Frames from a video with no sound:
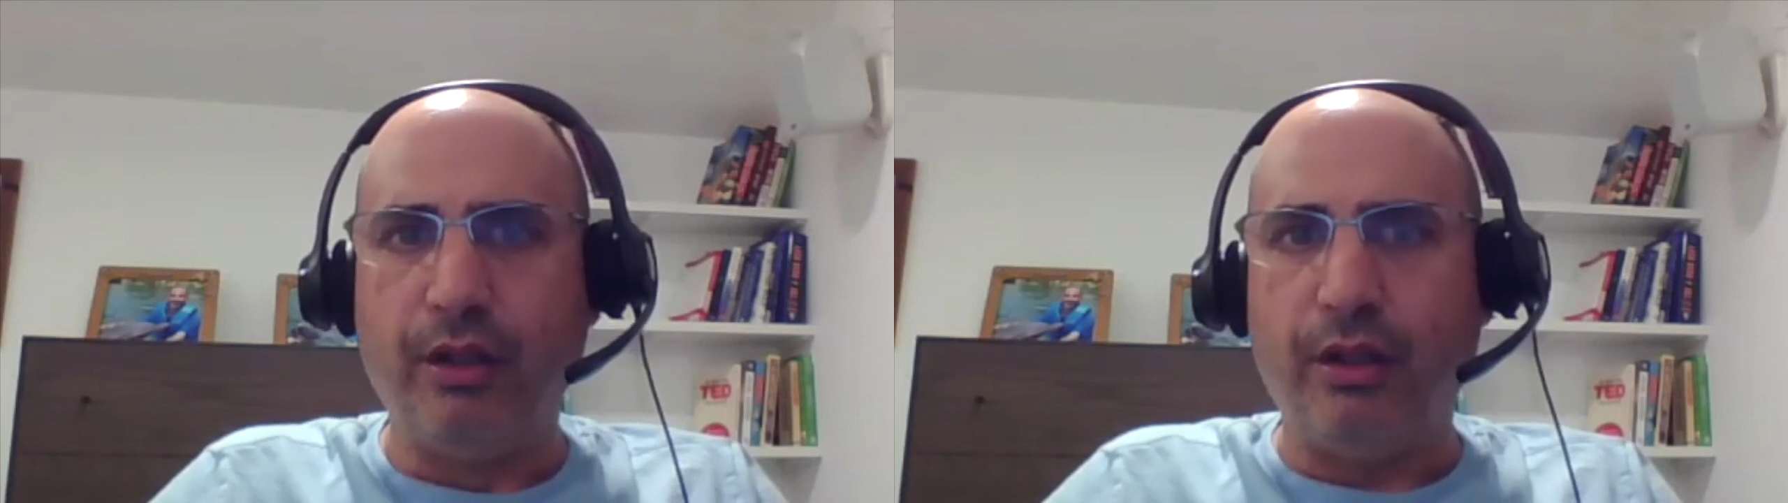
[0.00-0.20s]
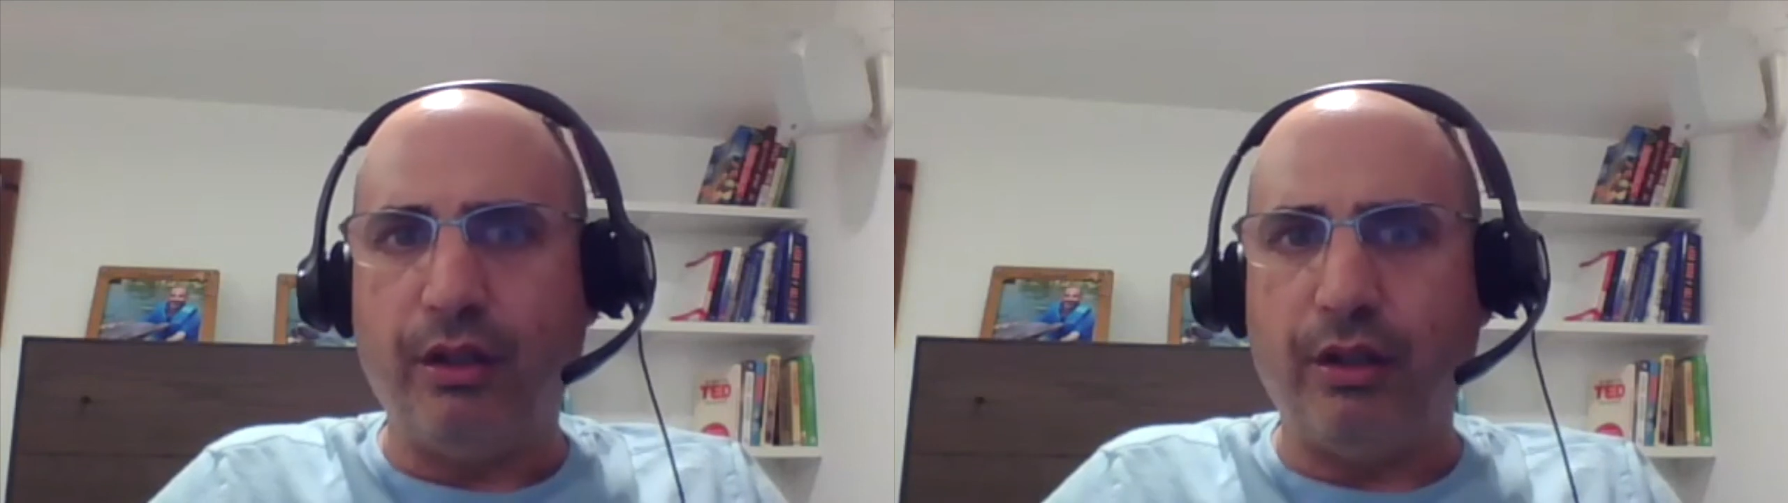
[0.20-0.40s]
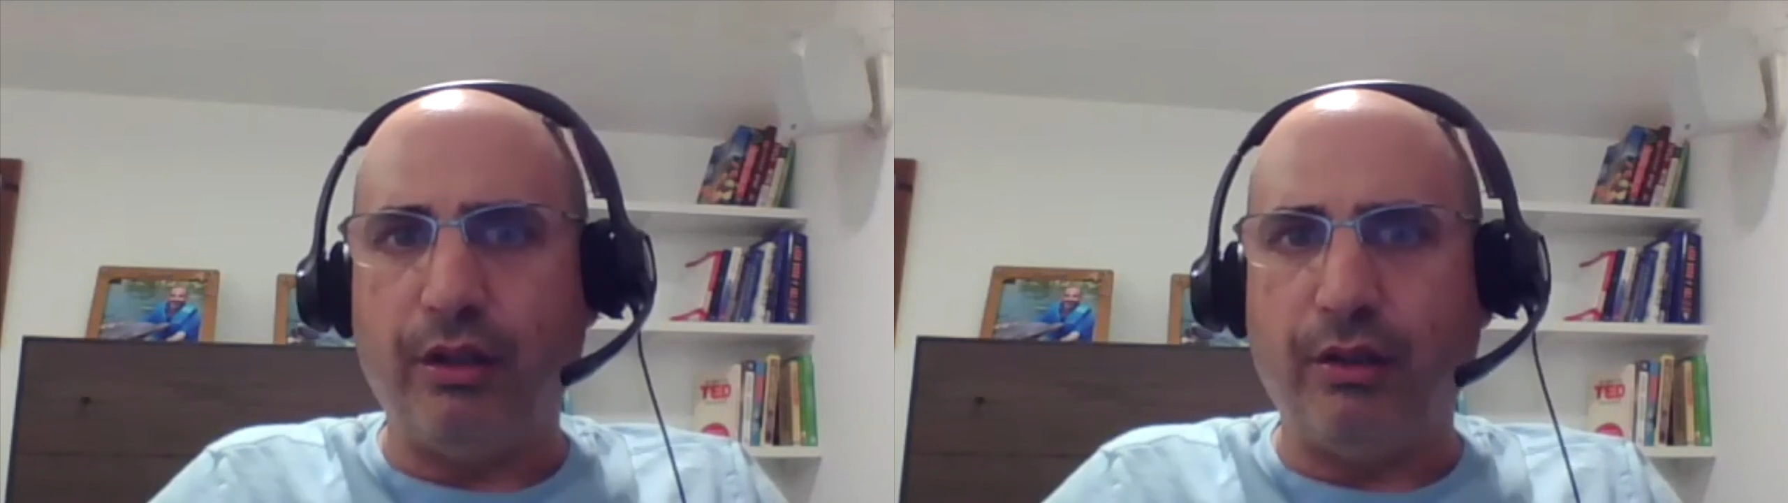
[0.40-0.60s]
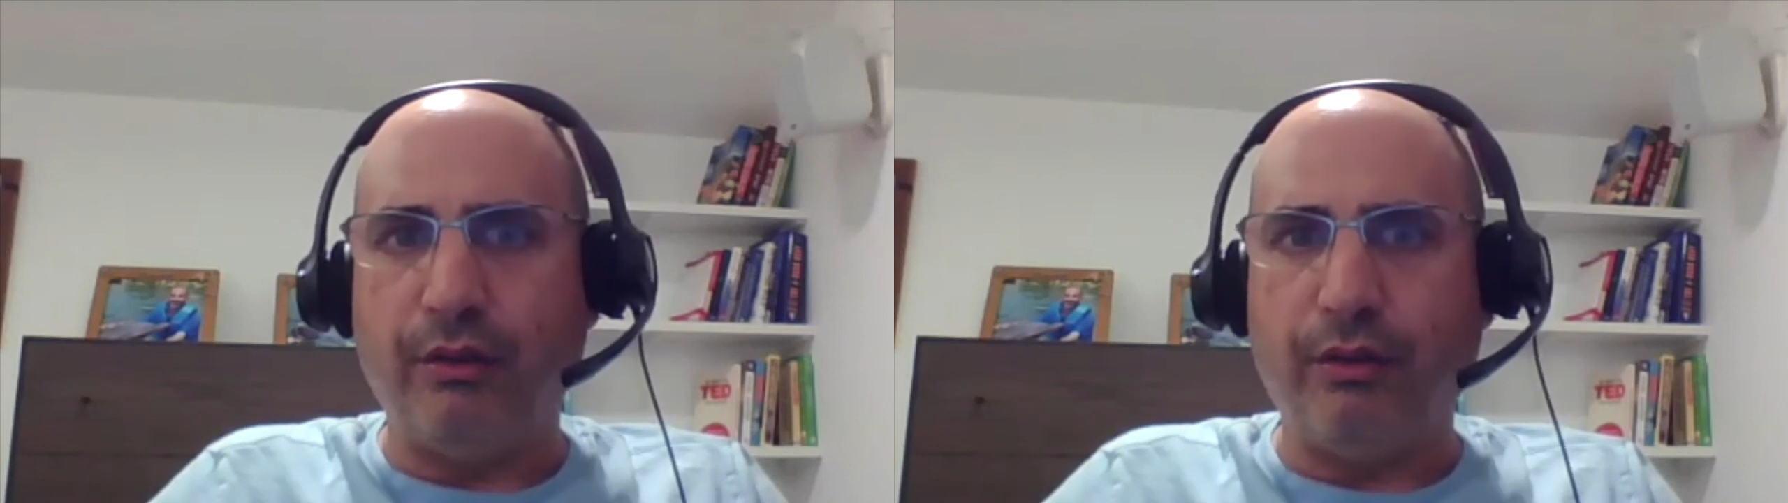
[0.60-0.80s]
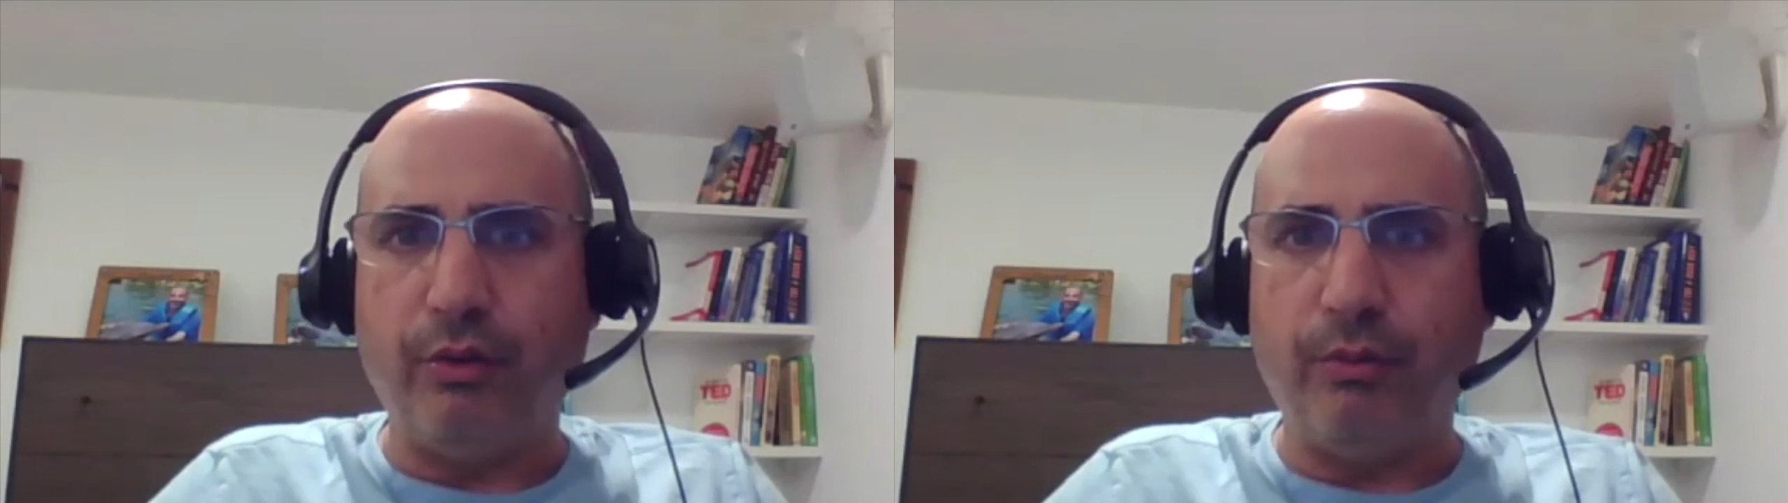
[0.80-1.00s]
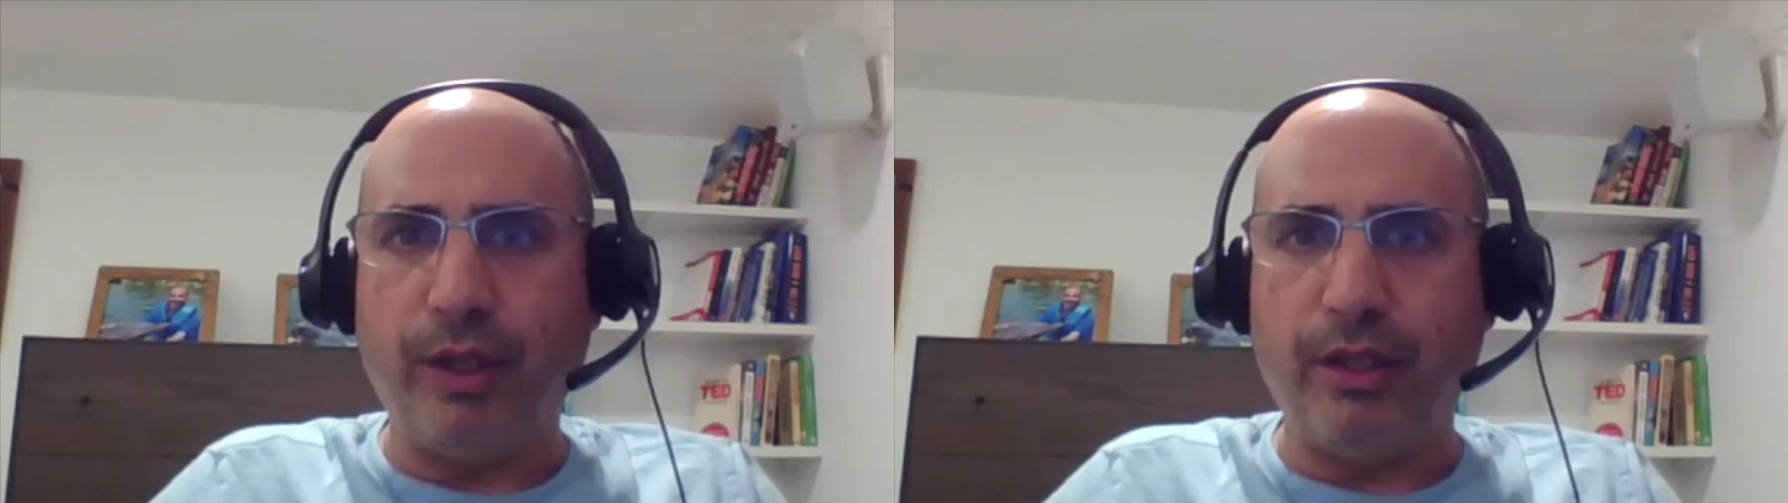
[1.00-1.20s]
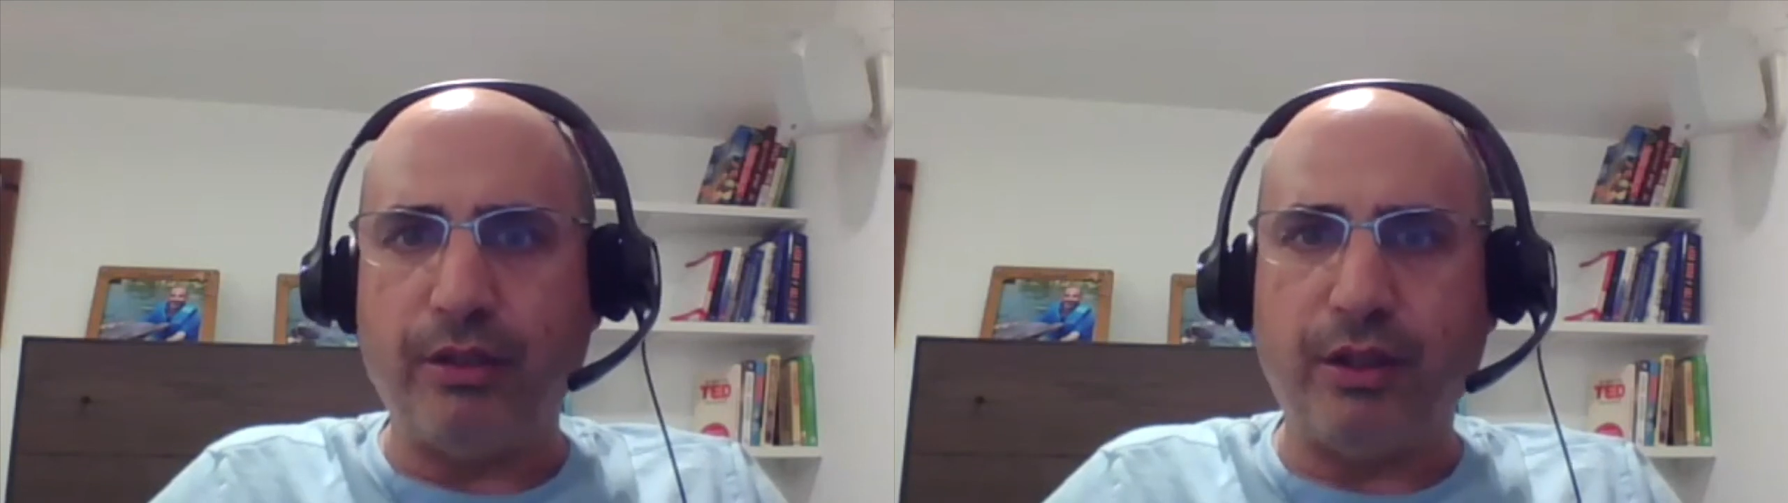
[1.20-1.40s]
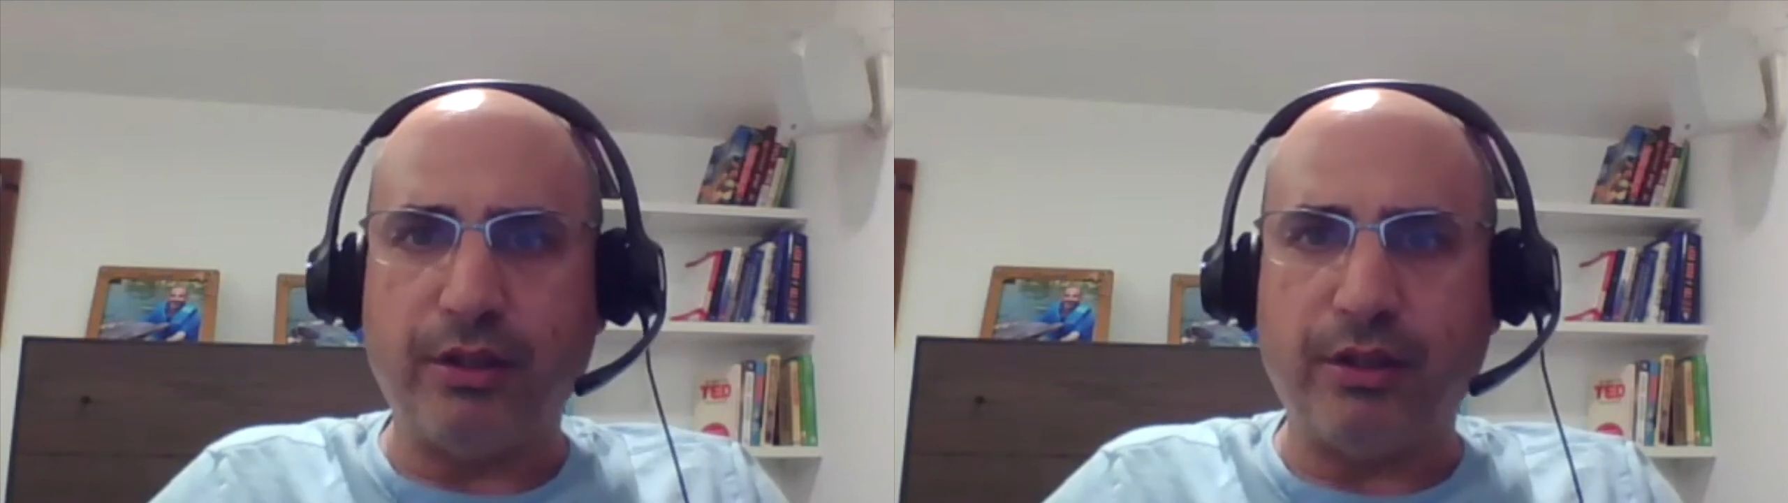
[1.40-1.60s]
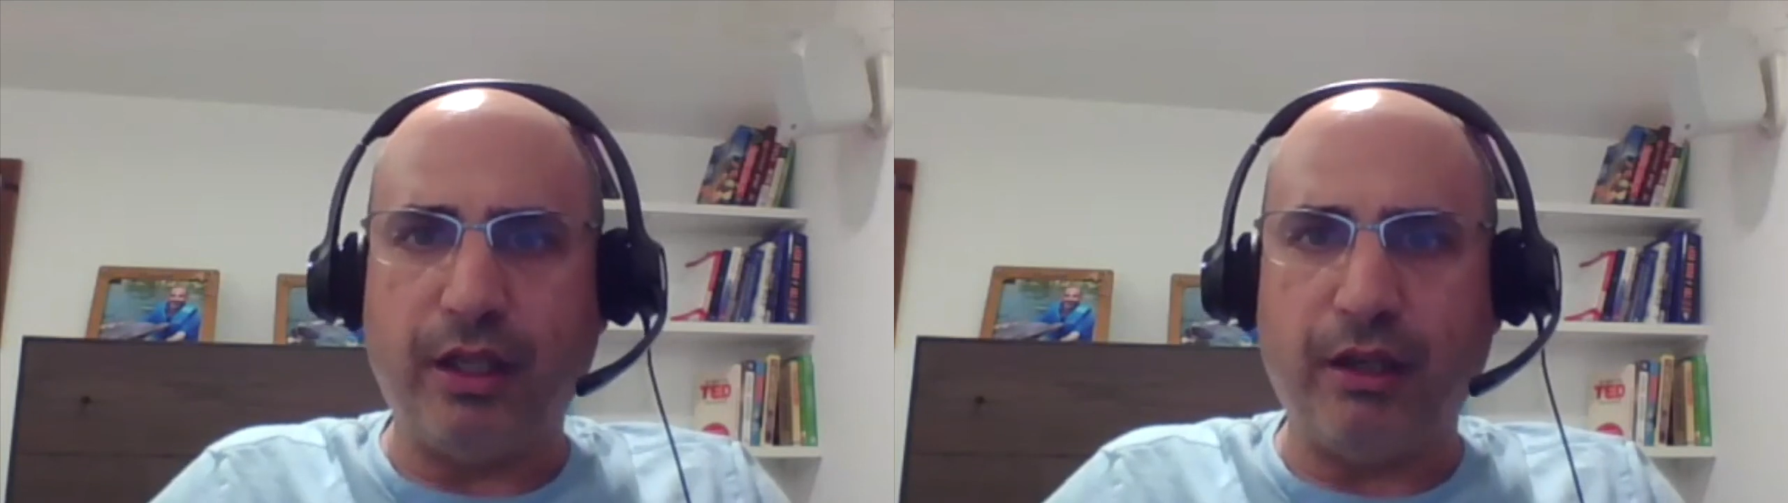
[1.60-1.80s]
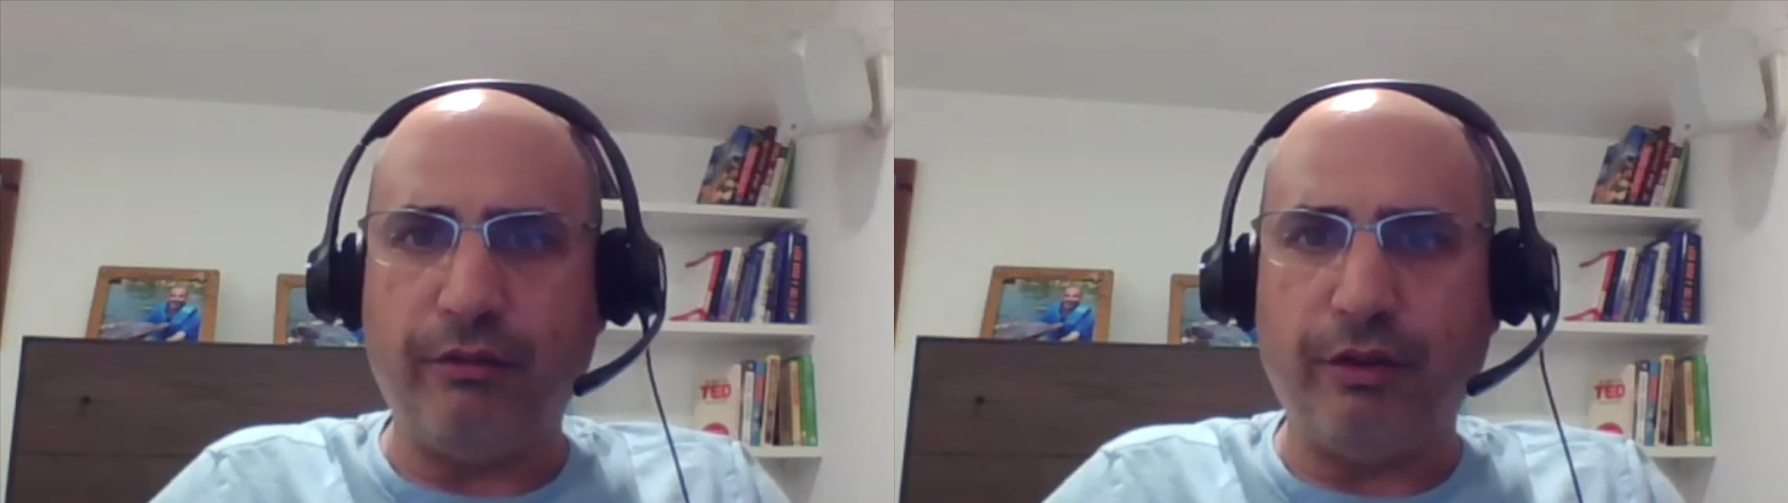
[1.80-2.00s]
to manage your stuff.